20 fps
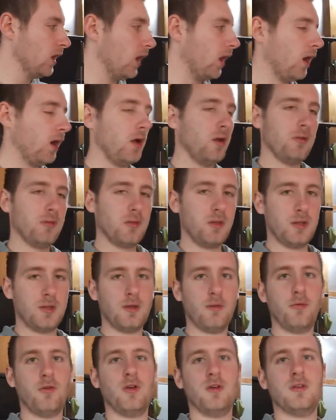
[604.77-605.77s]
the
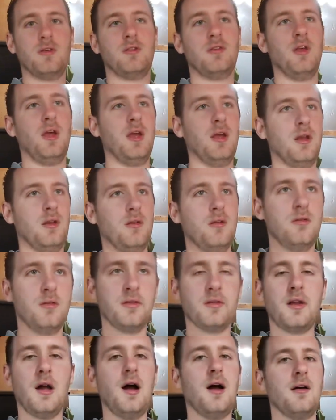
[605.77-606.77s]
difference in
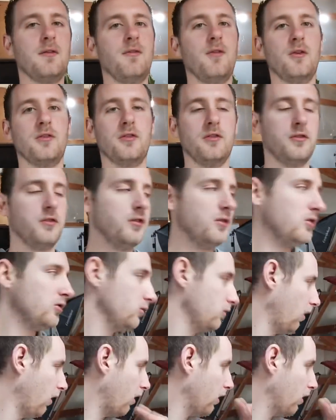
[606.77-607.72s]
stock versus new,